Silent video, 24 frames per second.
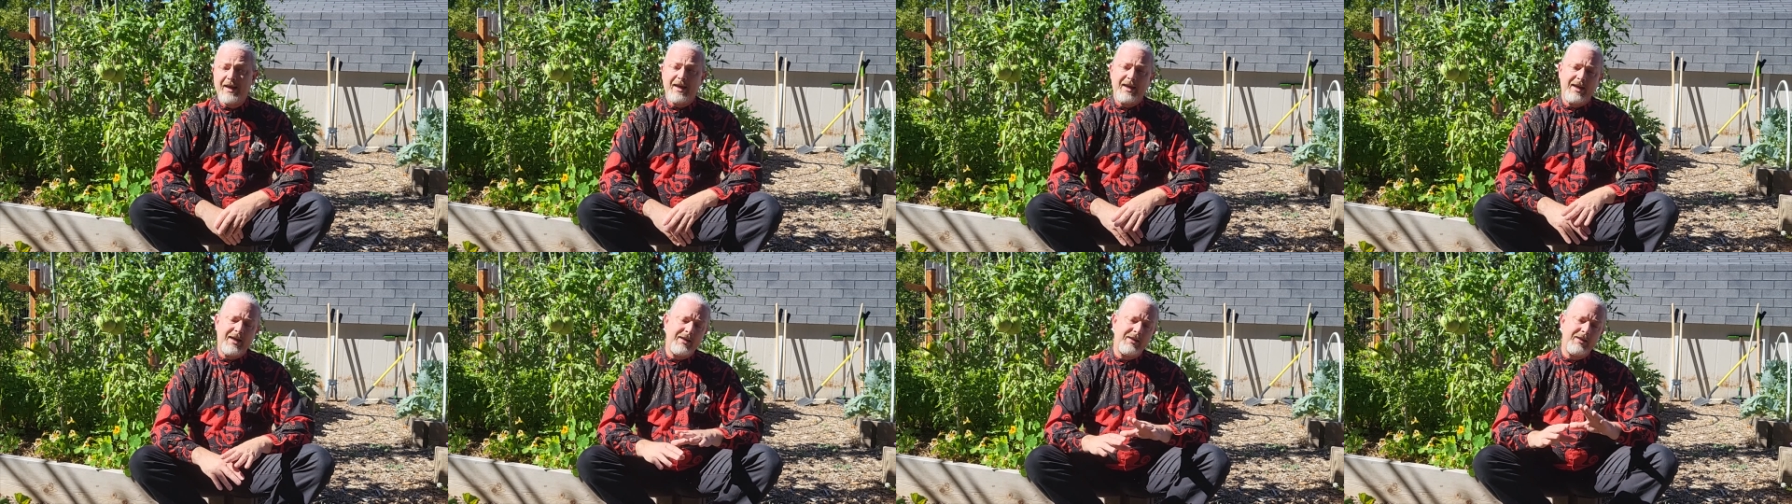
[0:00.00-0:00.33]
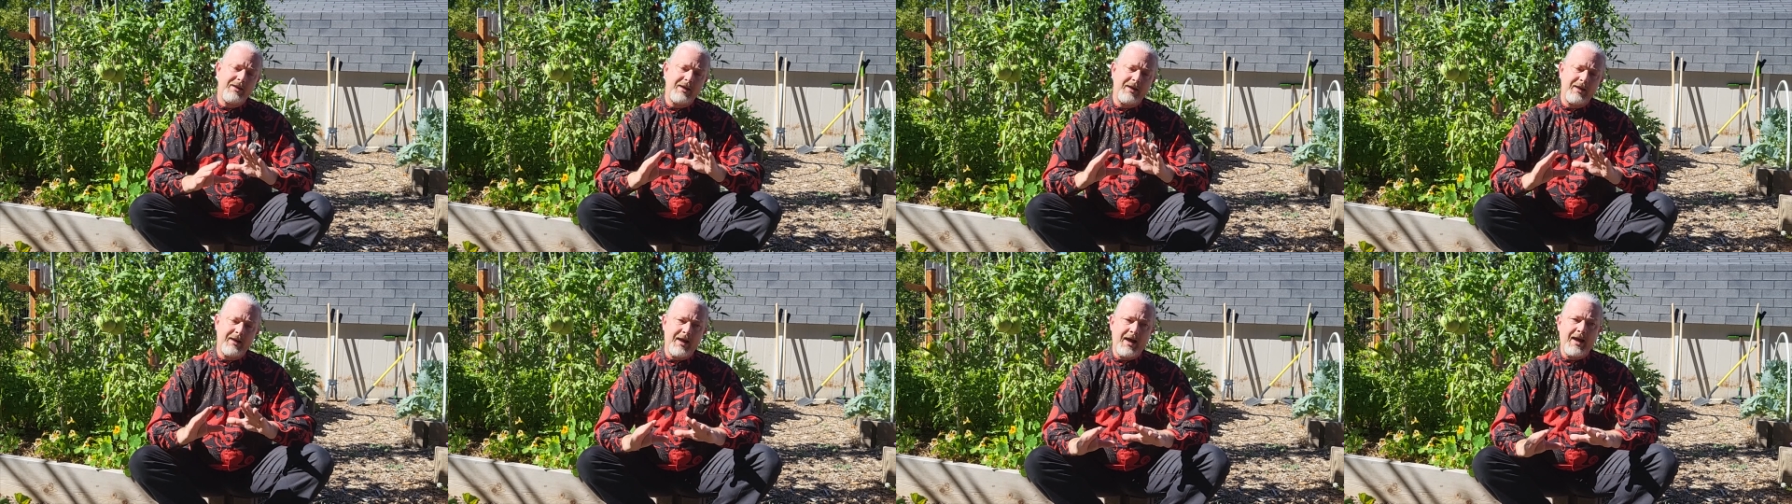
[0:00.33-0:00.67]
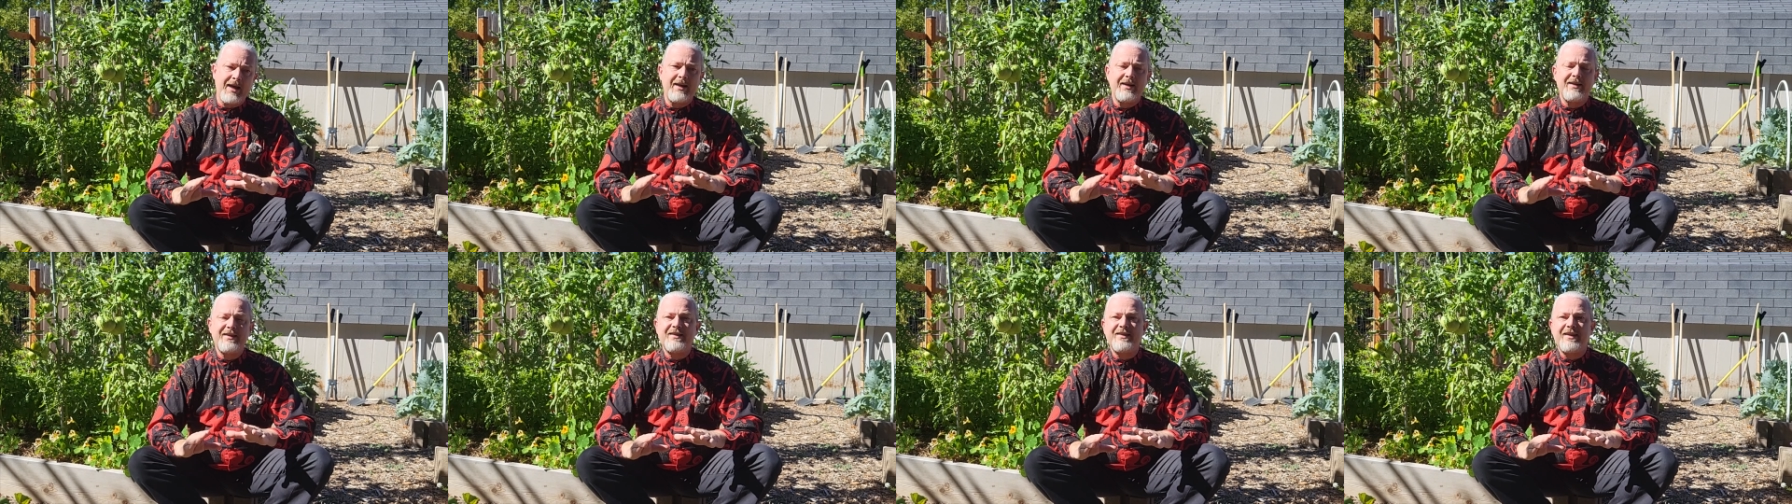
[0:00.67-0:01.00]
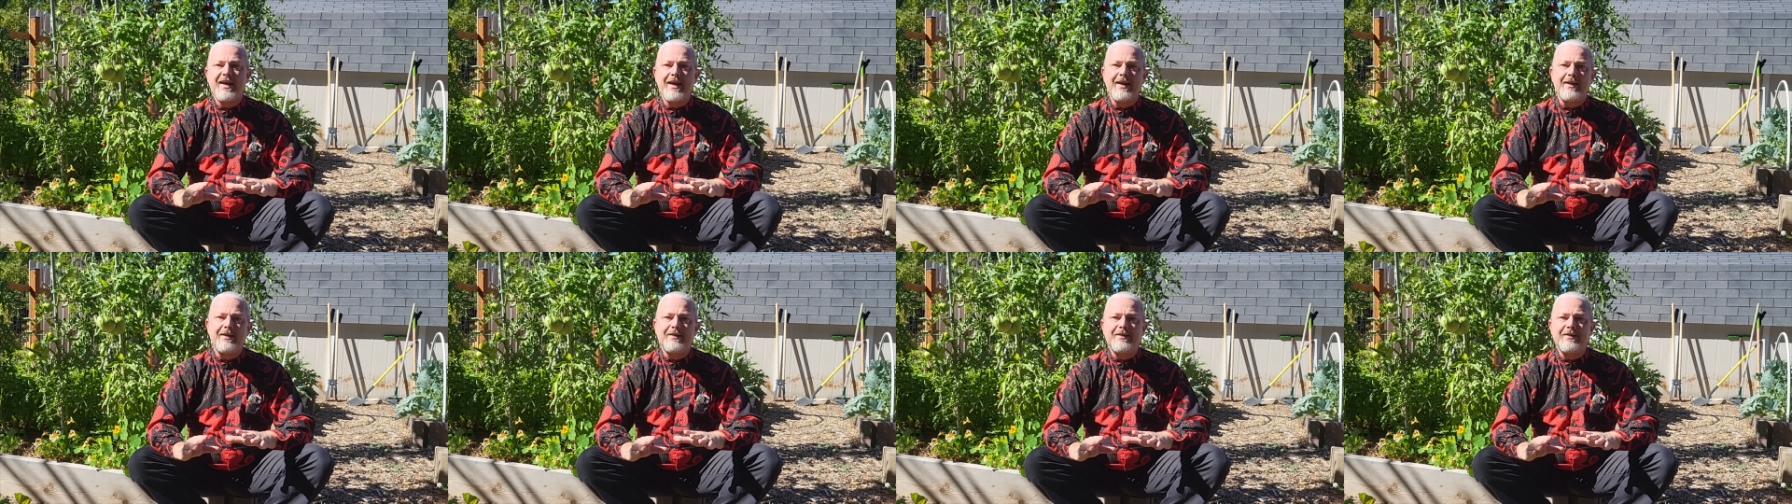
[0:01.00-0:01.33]
in the United
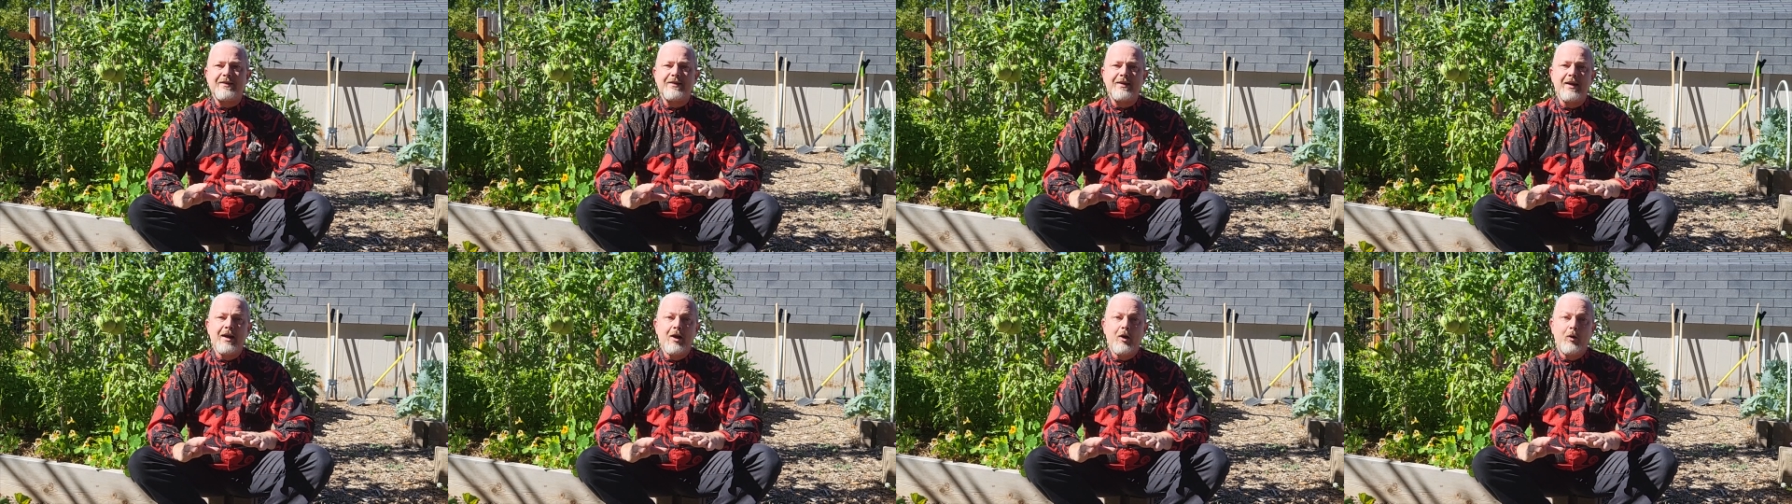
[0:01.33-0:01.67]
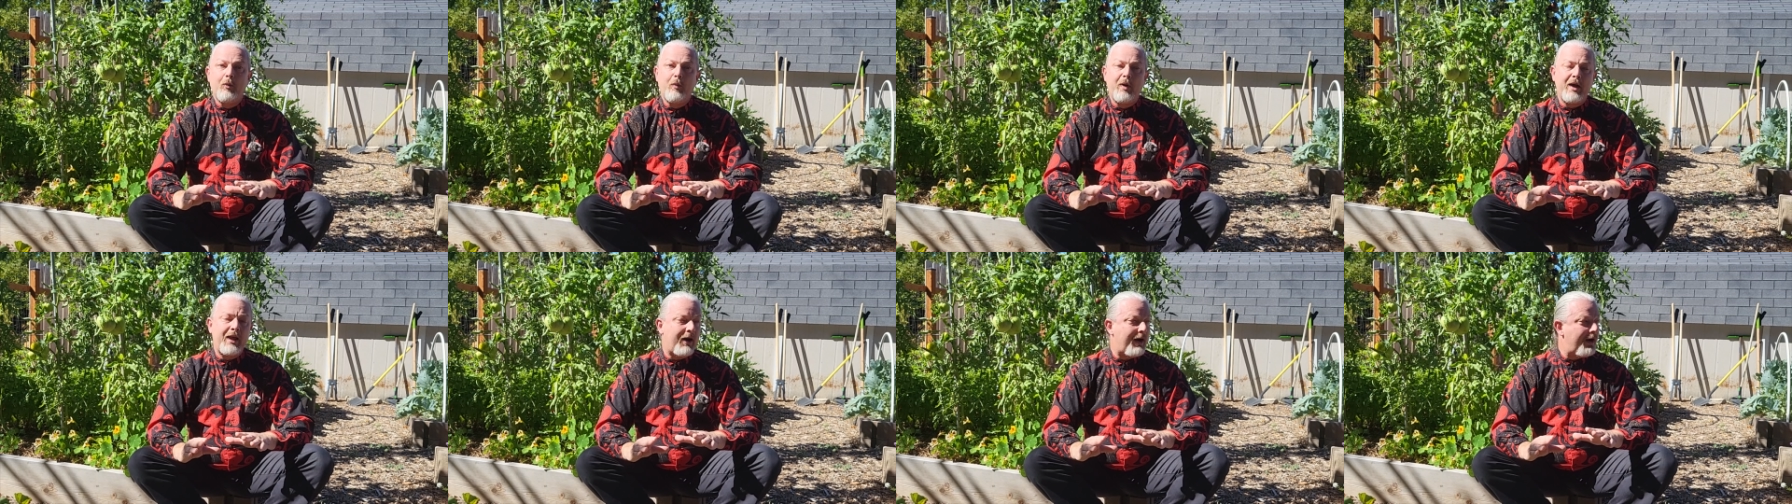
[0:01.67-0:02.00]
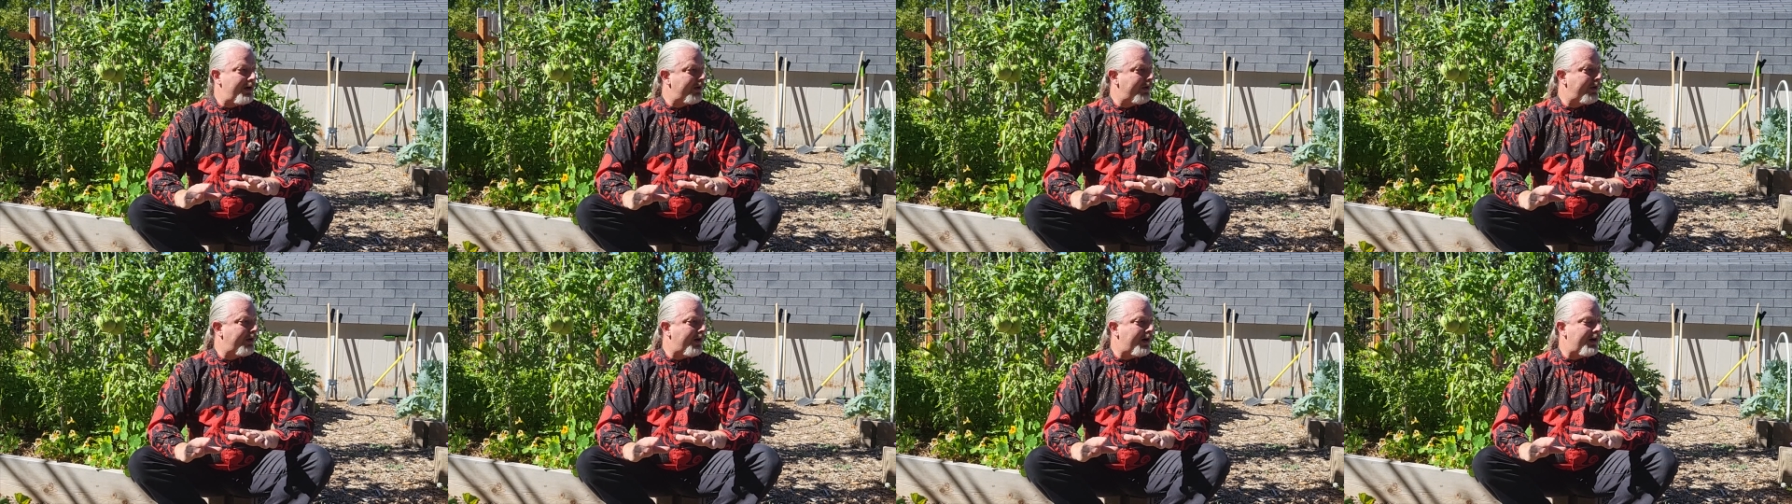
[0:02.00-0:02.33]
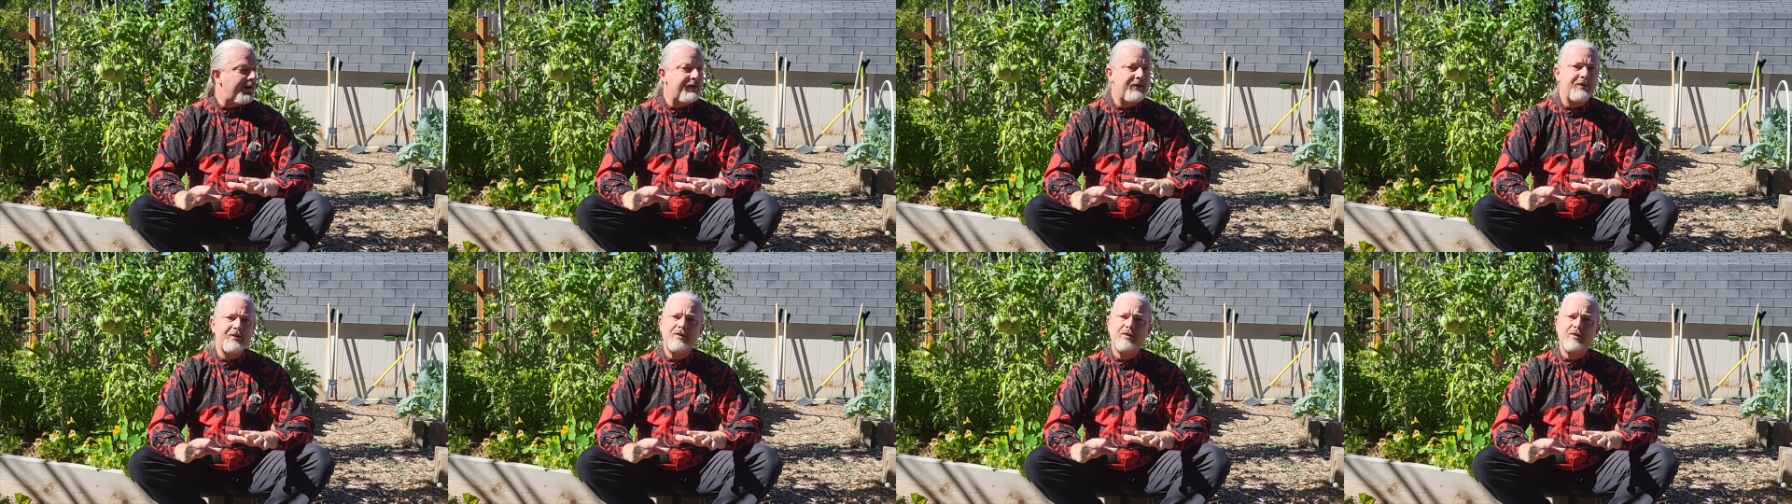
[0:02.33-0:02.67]
States when our
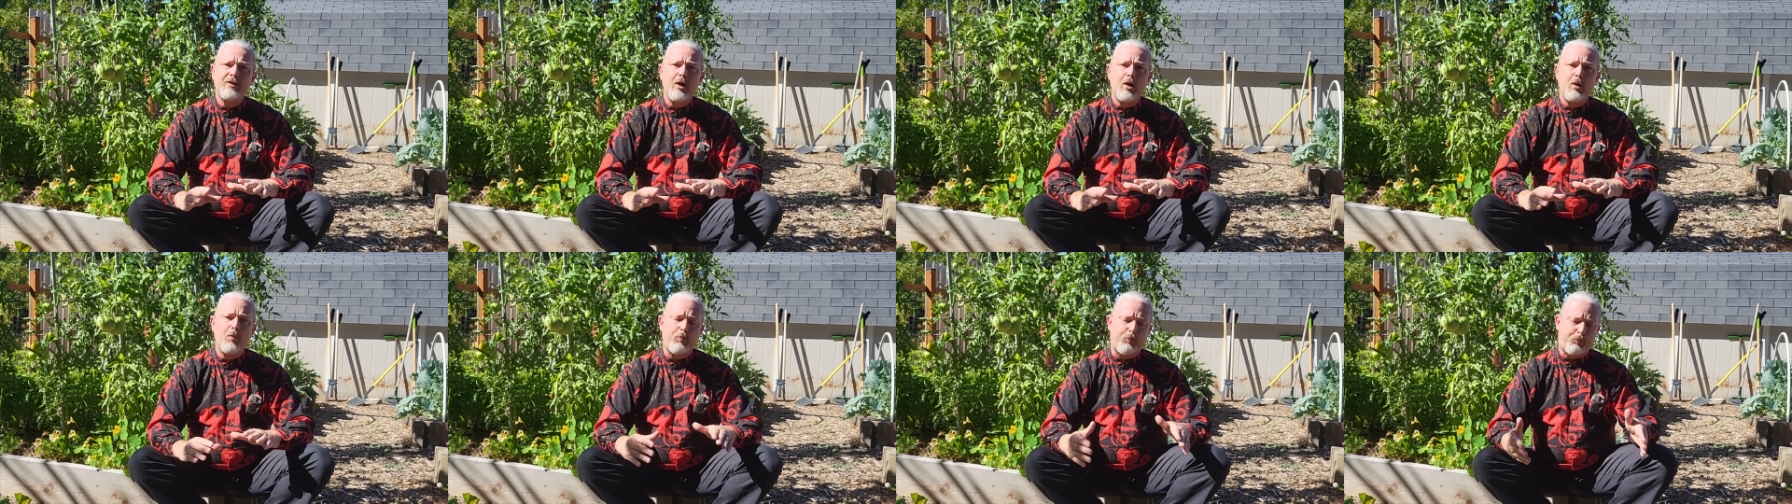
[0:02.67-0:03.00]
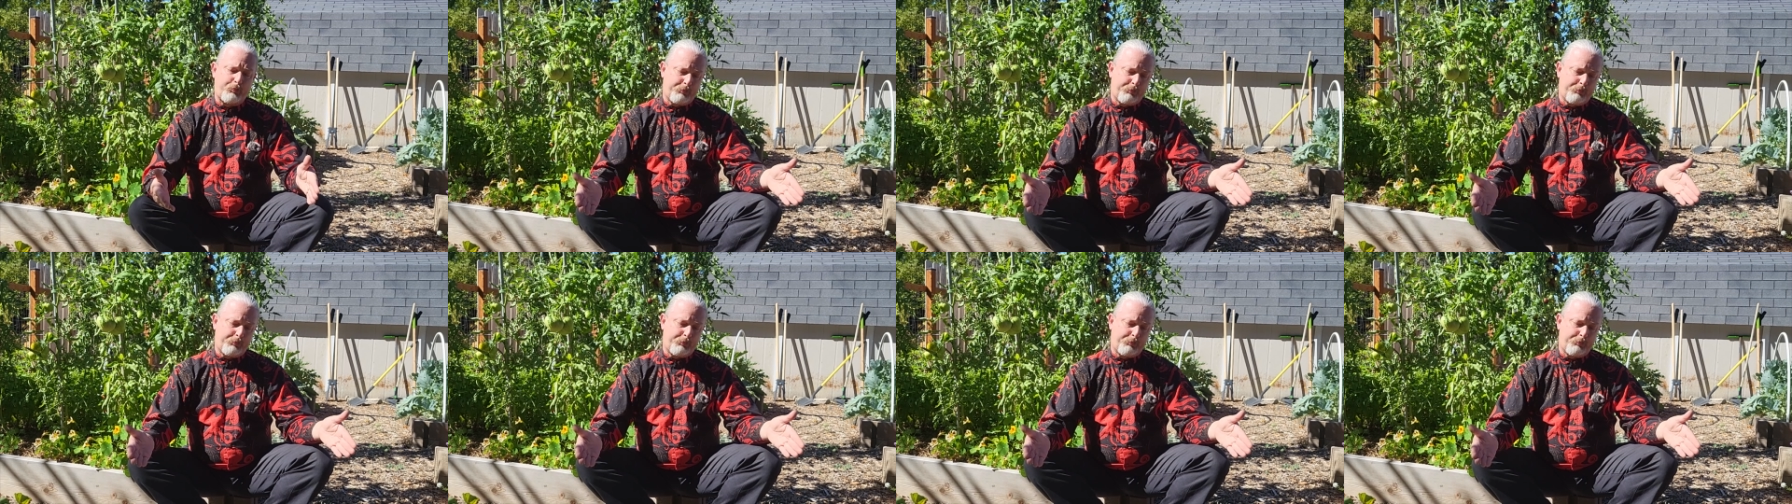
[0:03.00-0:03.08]
gardens go